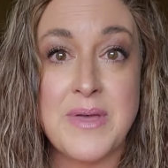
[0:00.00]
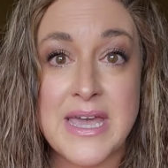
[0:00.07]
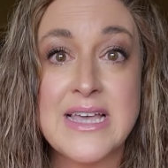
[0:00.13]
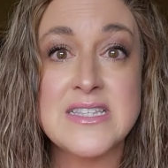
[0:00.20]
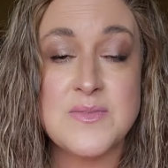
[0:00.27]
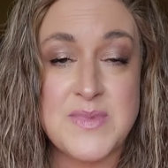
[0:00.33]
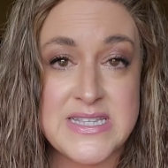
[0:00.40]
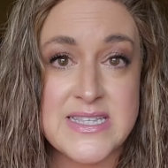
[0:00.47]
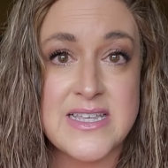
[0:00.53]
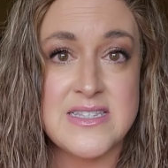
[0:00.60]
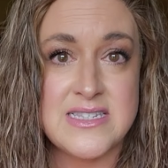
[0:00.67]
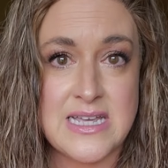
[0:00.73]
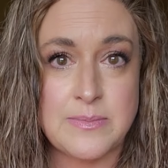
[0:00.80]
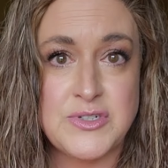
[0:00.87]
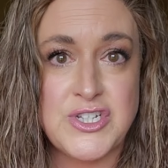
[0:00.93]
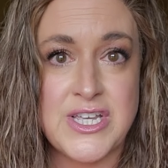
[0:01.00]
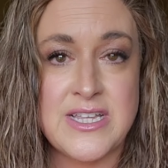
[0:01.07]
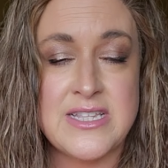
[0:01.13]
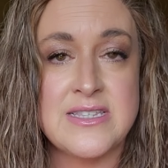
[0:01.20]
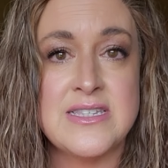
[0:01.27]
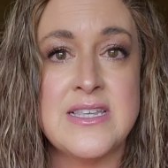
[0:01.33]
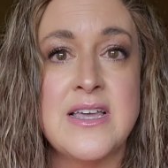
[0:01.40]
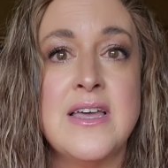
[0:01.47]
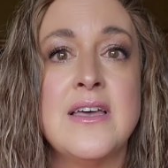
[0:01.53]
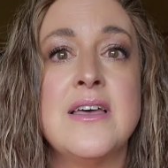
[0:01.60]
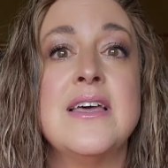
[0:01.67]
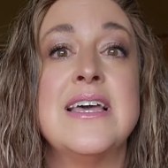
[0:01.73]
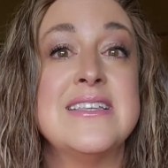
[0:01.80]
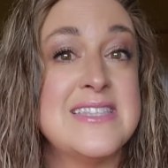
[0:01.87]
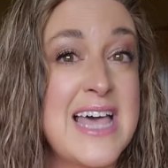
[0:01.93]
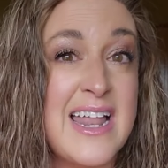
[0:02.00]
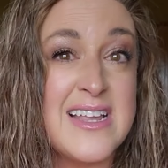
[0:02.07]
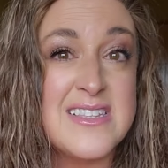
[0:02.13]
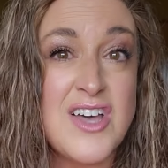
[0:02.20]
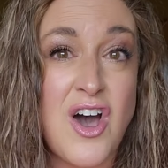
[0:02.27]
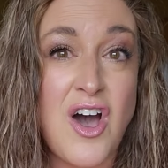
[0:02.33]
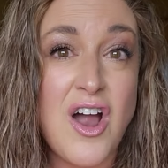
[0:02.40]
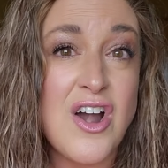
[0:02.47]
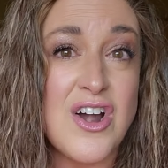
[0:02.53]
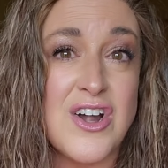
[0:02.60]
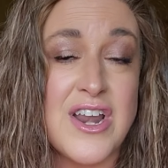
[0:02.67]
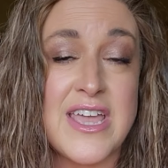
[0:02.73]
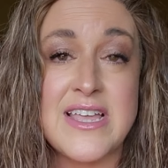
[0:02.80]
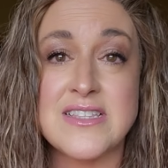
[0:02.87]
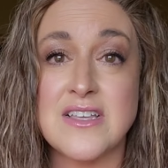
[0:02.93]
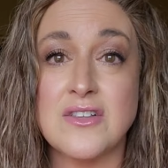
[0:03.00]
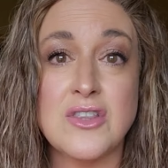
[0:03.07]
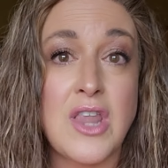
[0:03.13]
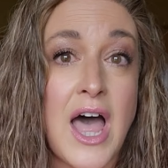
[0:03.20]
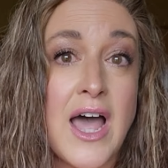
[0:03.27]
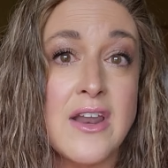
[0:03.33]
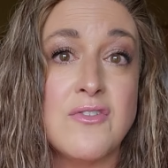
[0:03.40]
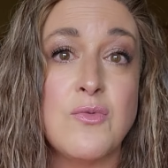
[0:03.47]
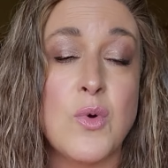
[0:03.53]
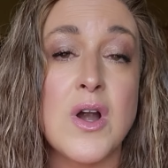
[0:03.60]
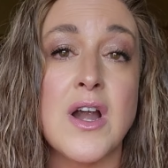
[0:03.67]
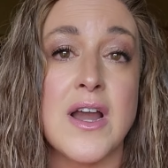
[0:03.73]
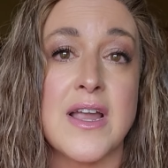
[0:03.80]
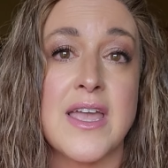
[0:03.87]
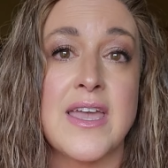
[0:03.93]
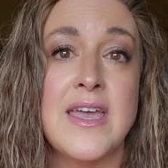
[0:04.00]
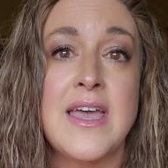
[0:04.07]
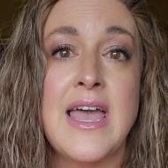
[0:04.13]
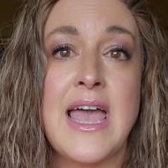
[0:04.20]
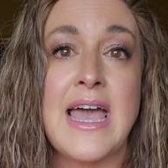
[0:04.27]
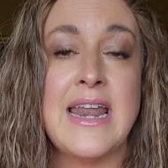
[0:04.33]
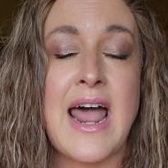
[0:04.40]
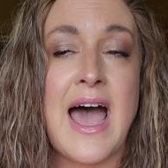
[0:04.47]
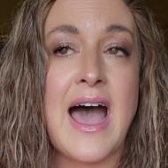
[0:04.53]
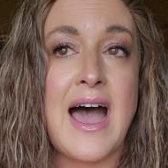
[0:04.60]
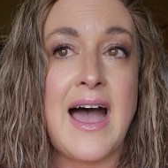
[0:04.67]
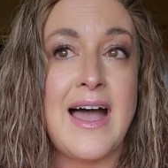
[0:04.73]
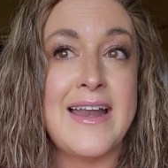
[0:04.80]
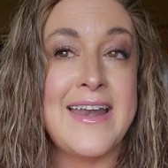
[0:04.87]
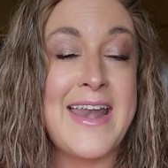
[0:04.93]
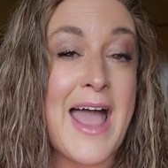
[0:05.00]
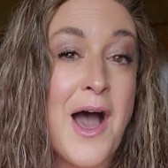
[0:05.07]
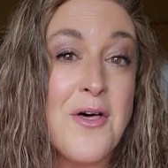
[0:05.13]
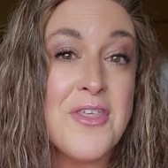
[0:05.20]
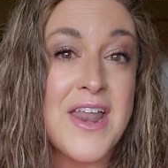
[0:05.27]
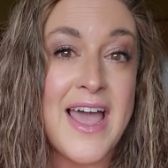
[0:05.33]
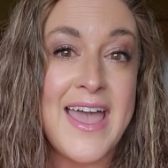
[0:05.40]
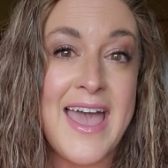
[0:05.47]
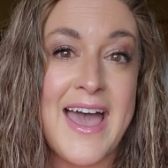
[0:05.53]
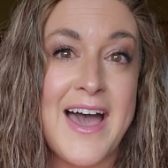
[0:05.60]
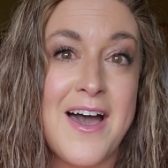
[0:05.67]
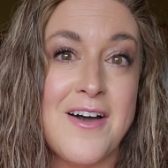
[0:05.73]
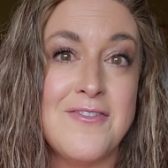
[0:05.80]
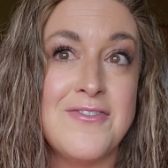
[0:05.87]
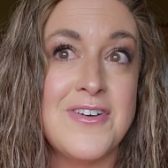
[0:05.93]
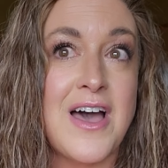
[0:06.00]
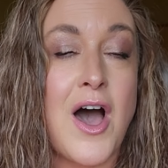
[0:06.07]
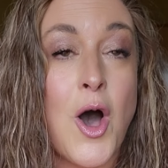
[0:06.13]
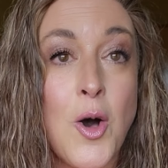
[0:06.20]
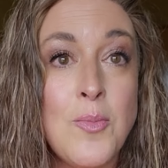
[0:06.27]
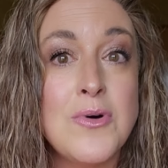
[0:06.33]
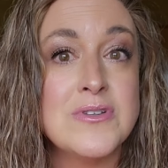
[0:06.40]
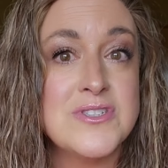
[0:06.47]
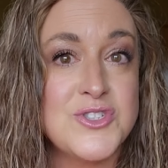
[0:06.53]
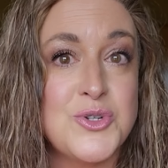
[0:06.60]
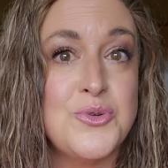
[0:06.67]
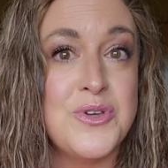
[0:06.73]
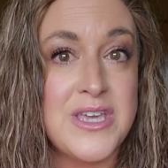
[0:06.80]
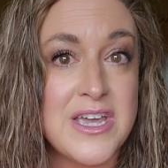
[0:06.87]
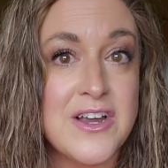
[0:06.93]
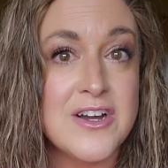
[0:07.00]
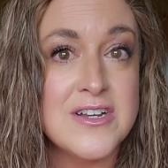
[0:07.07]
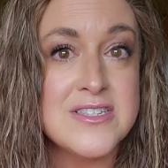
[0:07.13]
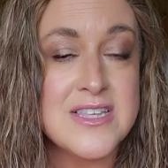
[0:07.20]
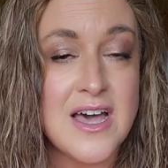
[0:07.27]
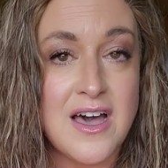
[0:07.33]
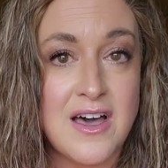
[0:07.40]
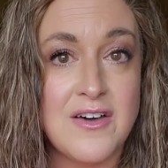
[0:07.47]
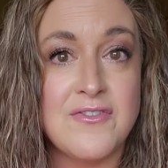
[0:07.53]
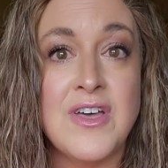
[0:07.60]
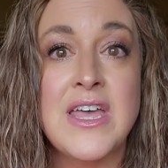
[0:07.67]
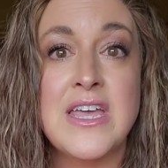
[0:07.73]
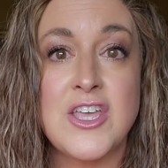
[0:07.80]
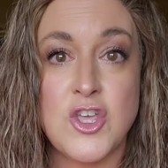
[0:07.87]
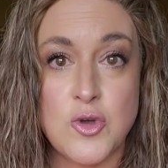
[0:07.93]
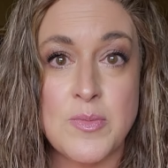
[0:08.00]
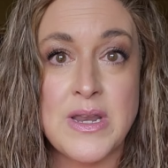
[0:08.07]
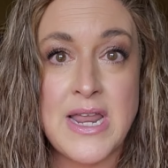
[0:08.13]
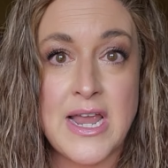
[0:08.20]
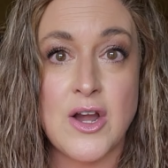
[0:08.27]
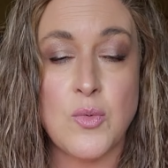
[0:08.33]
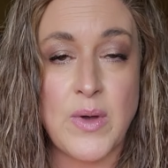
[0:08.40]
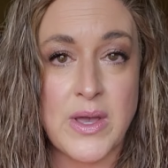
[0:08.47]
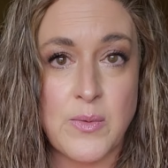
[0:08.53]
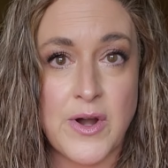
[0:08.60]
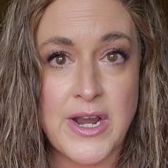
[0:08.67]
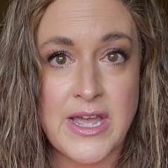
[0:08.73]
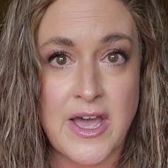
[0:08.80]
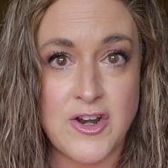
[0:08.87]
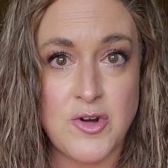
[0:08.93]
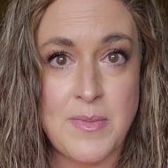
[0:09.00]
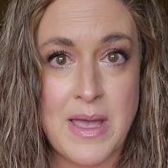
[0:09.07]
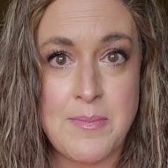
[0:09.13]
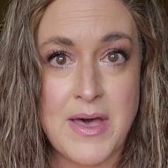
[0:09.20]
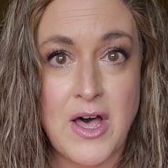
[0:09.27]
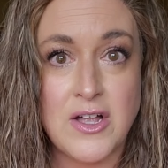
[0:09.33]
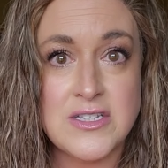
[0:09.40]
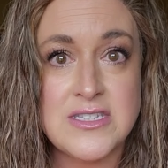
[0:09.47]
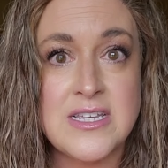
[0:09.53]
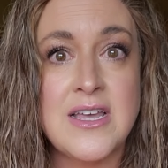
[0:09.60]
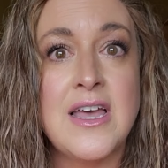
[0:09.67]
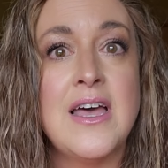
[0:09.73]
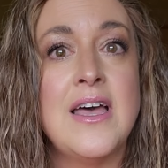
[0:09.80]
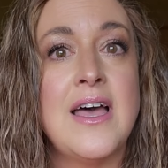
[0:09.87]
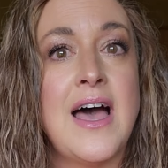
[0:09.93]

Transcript: the biggest misconceptions is that it's hard. It's a lot of work. And now that I have almost two years of human hair wig wearing under my belt,